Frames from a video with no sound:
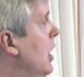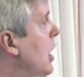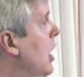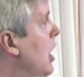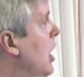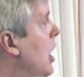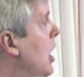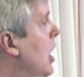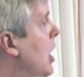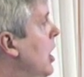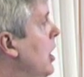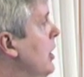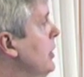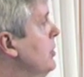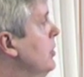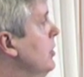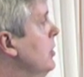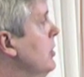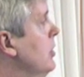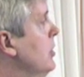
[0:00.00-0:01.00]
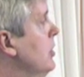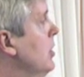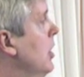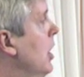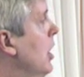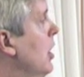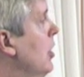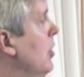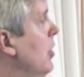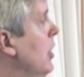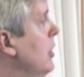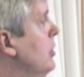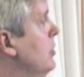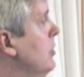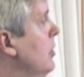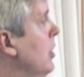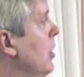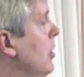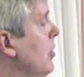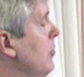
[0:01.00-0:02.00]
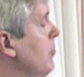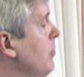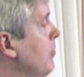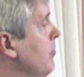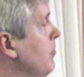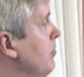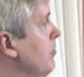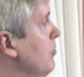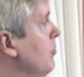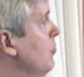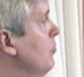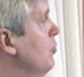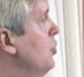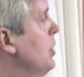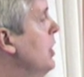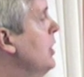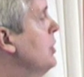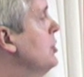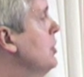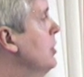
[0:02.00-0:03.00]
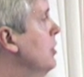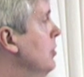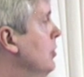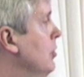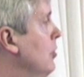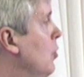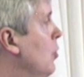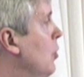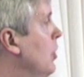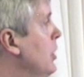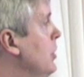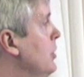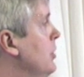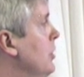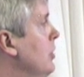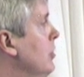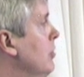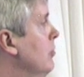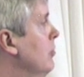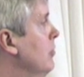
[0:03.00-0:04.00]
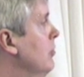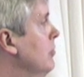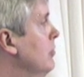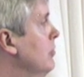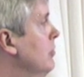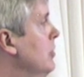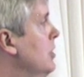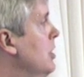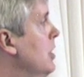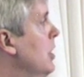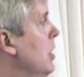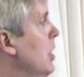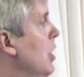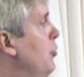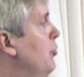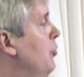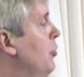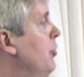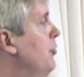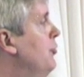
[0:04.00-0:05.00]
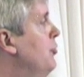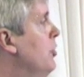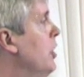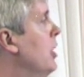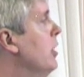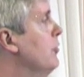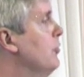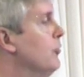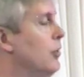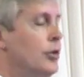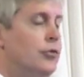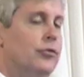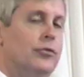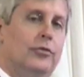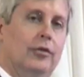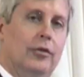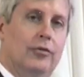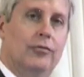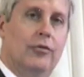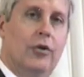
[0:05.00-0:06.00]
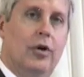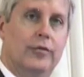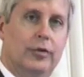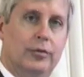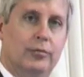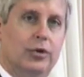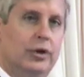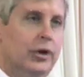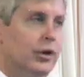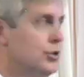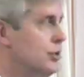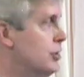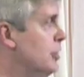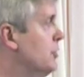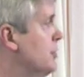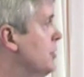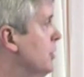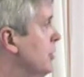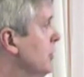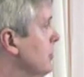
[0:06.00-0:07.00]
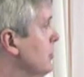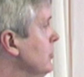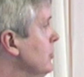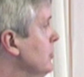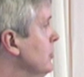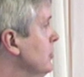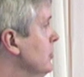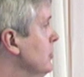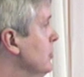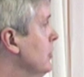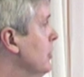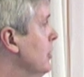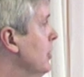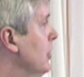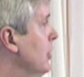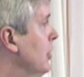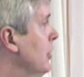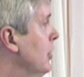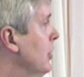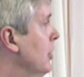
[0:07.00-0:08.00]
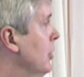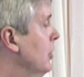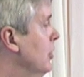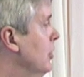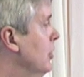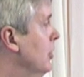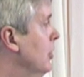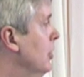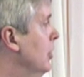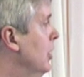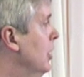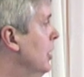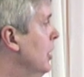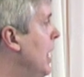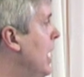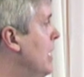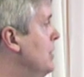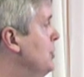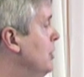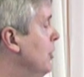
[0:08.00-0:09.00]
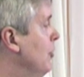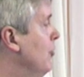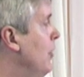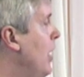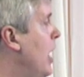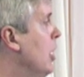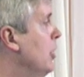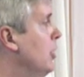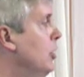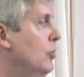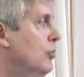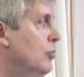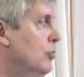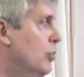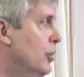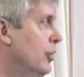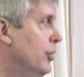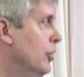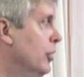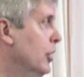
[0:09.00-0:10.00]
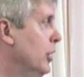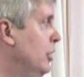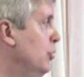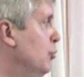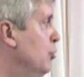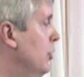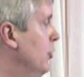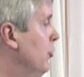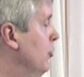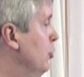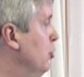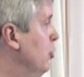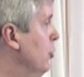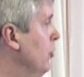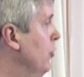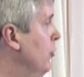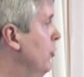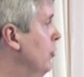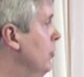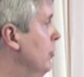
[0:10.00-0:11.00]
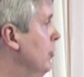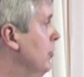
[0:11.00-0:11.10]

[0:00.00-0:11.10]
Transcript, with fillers: uh, uh, um, prediction oriented, observe trends. That's involving prediction, isn't it? Lasting value, one of the lean principles.